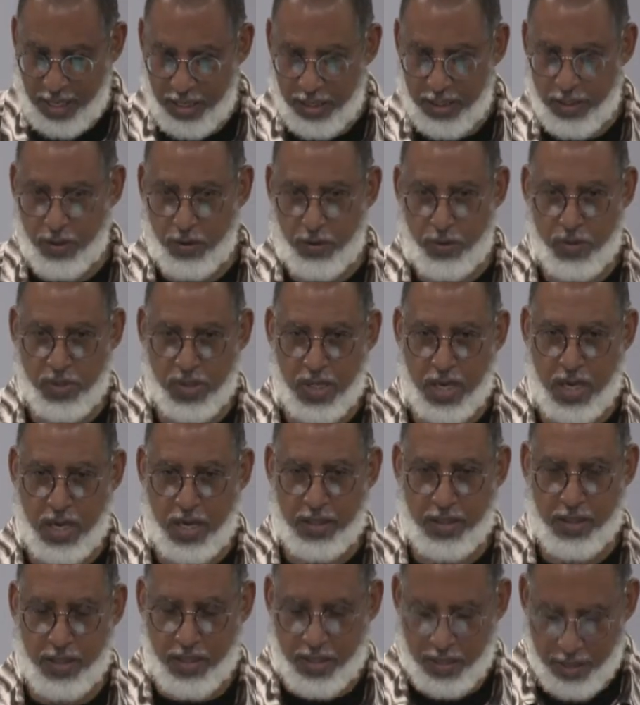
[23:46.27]
Those
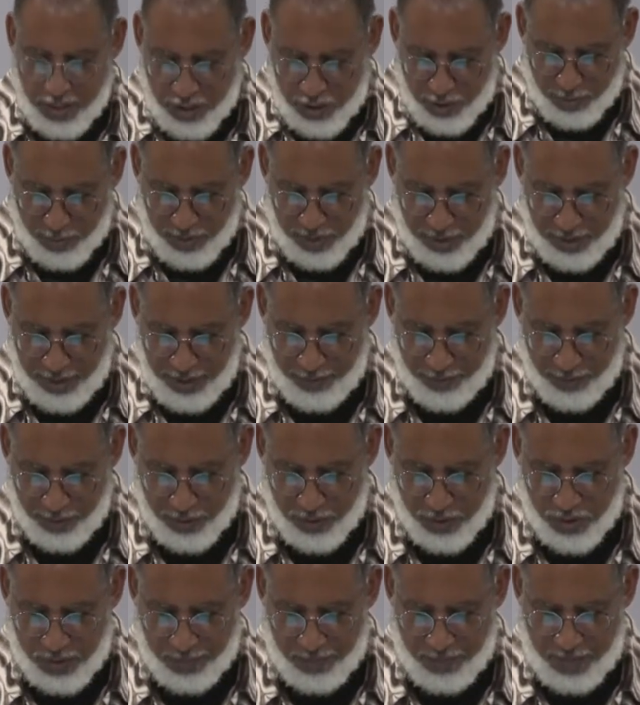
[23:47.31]
are the
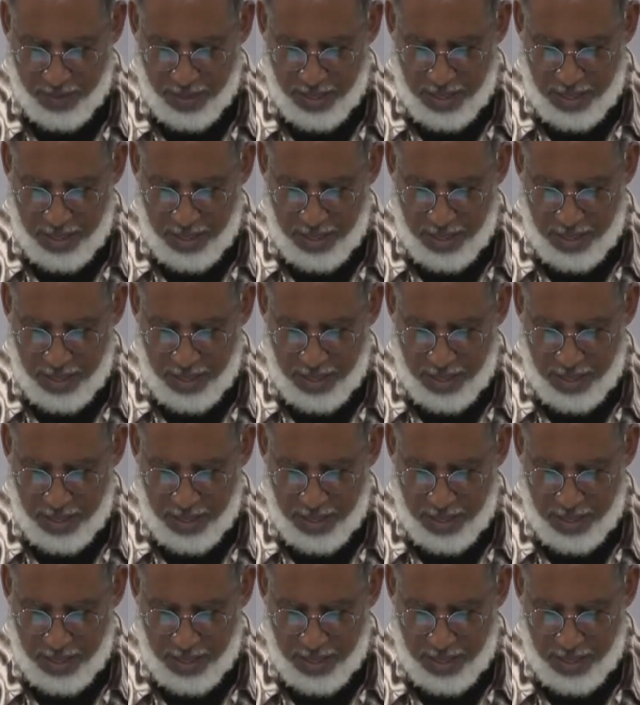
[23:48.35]
disbelievers.